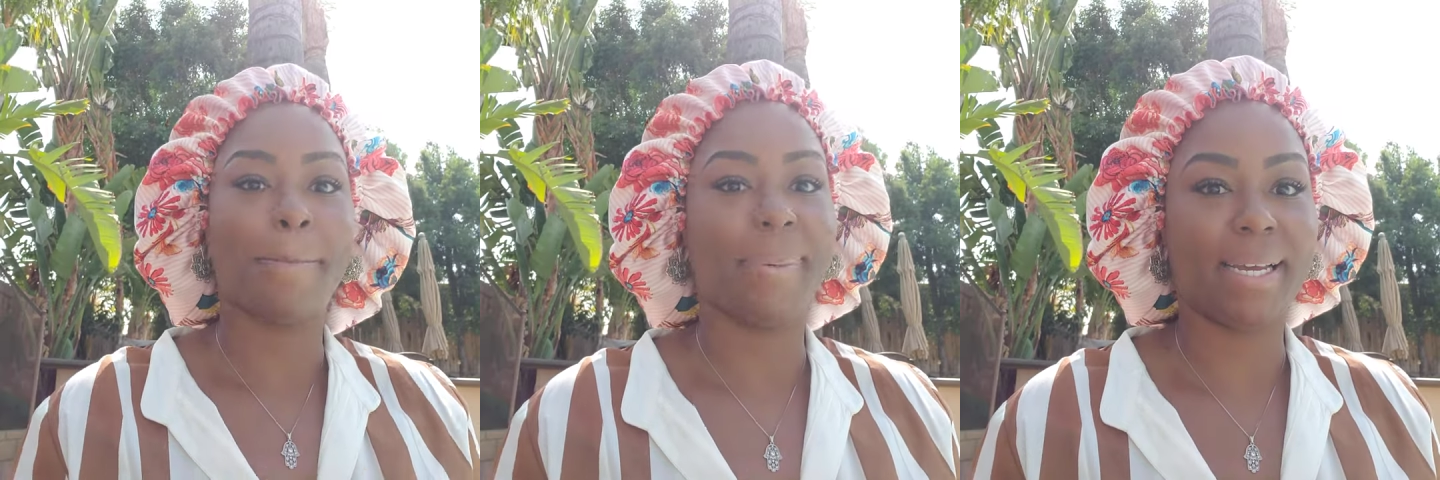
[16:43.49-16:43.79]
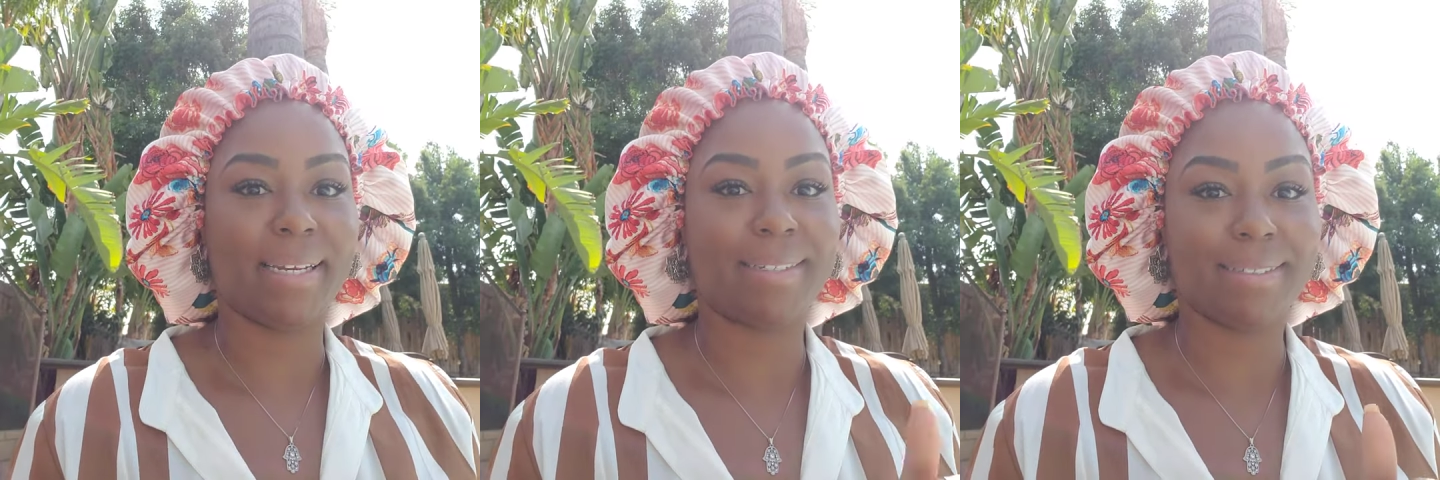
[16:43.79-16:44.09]

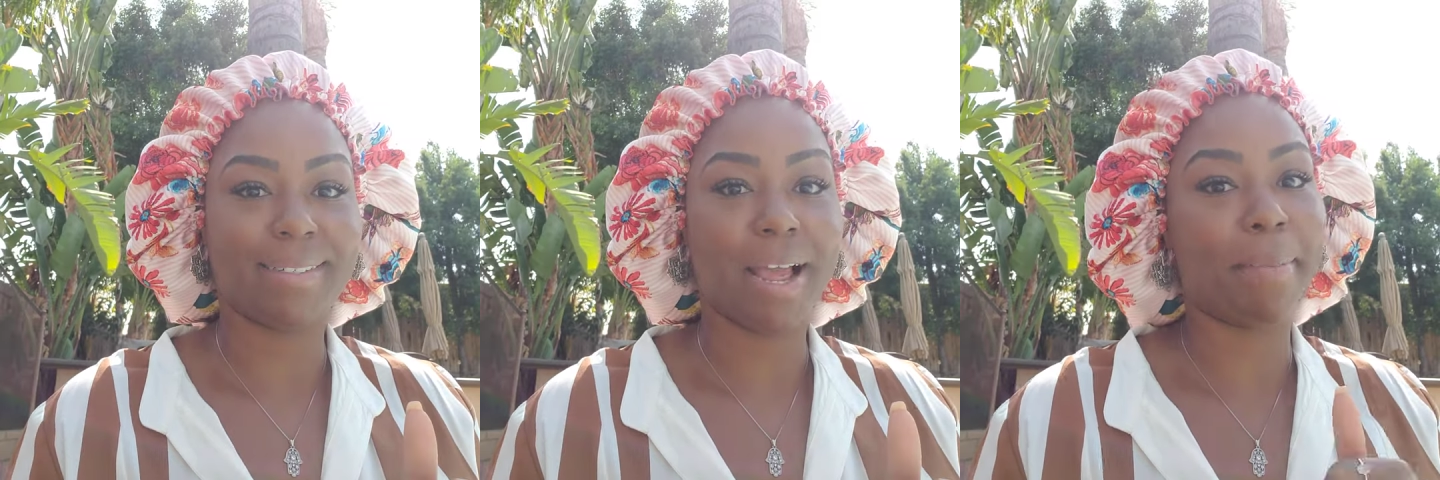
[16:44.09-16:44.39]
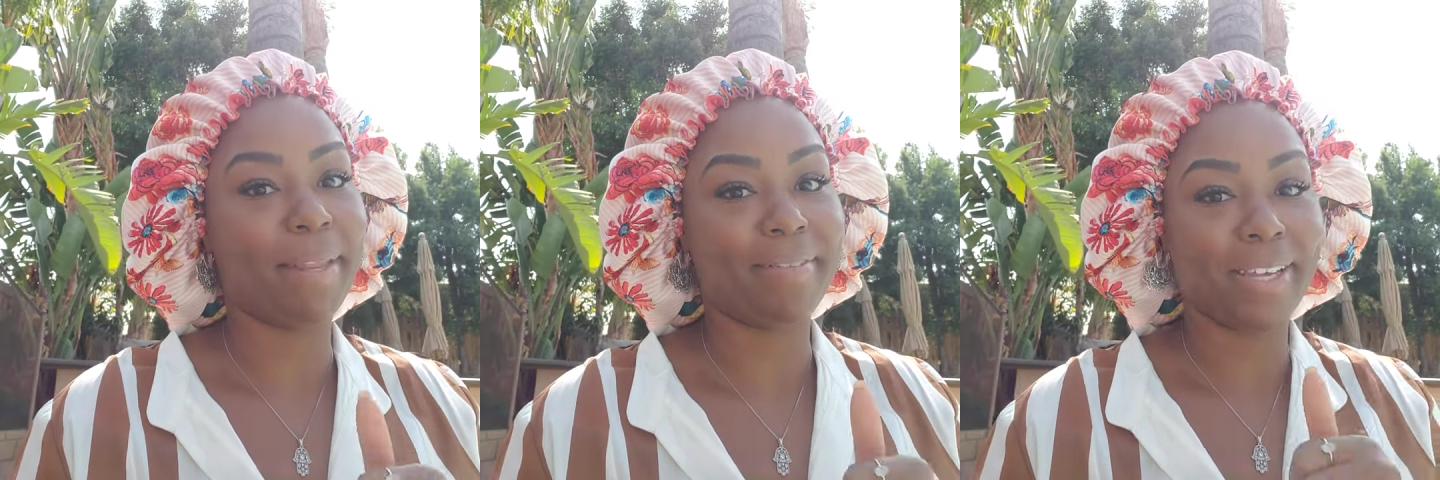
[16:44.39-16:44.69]
but
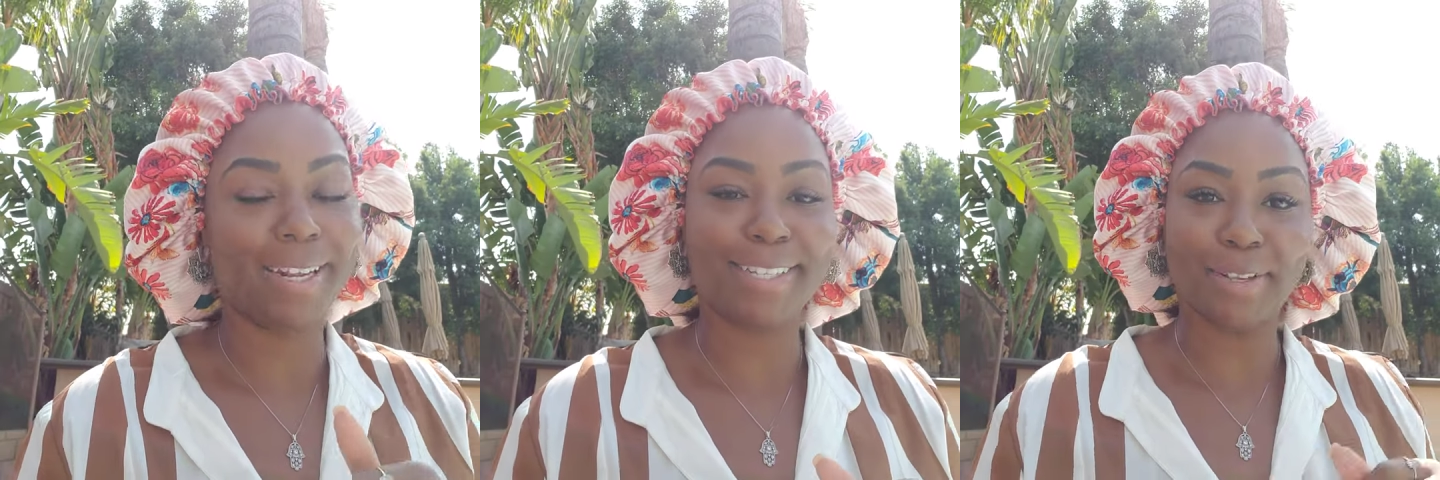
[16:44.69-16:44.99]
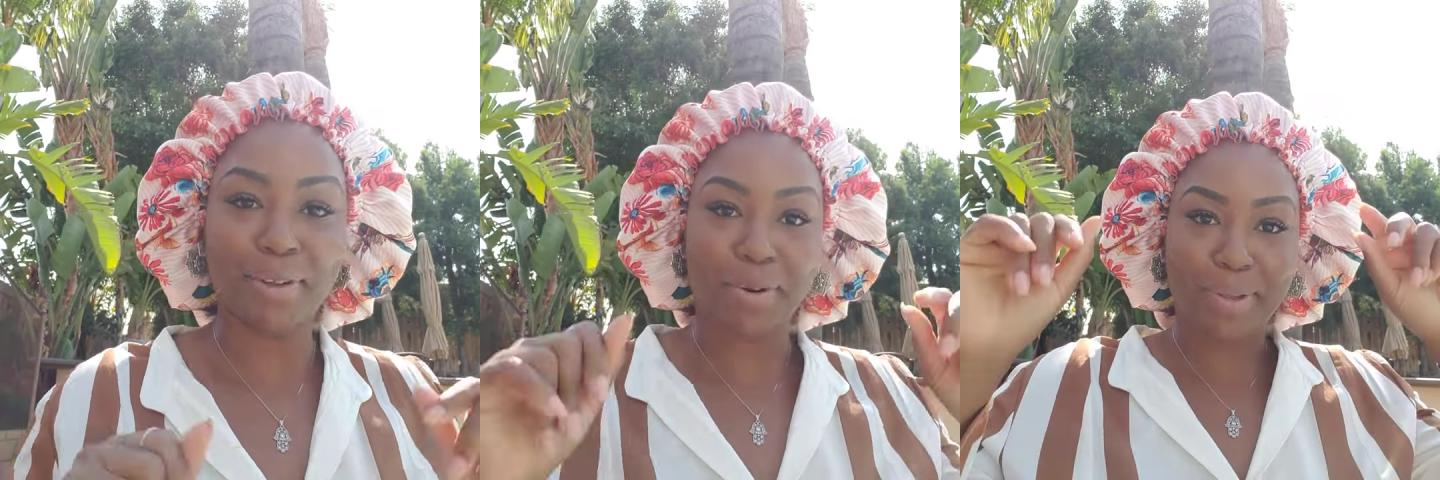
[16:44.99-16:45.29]
I'm loving it.
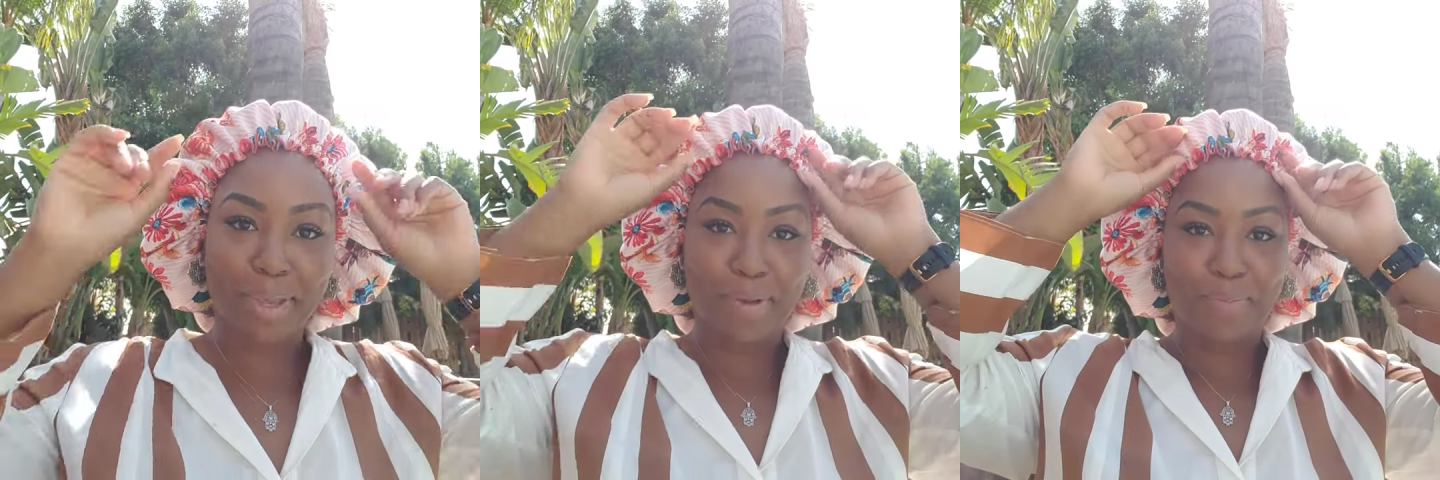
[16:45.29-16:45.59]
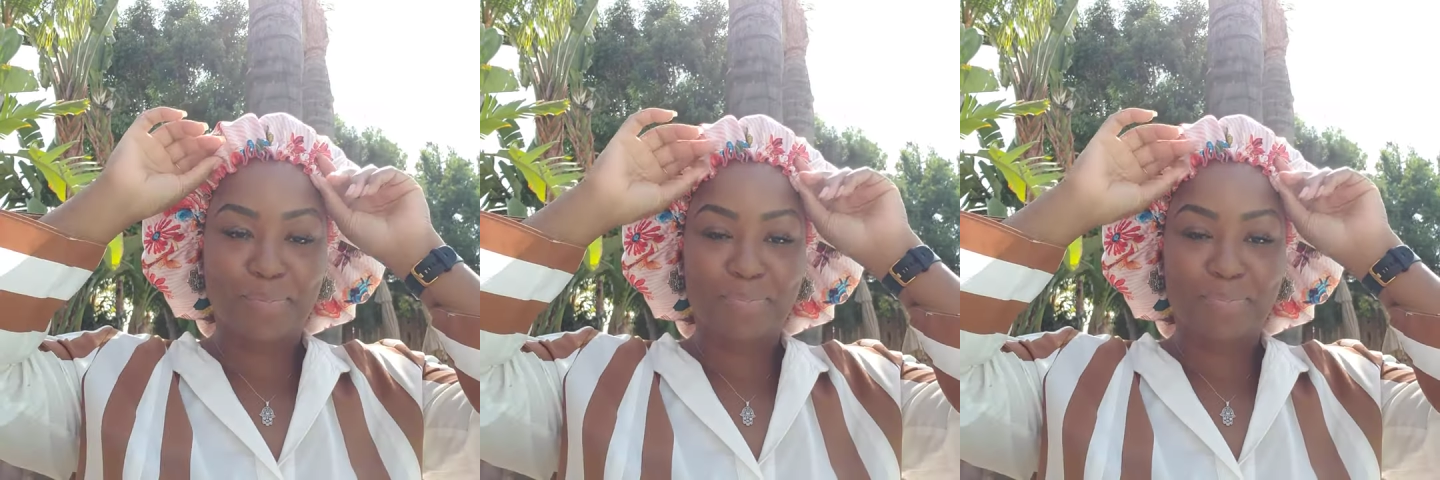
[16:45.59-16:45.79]
So here we go.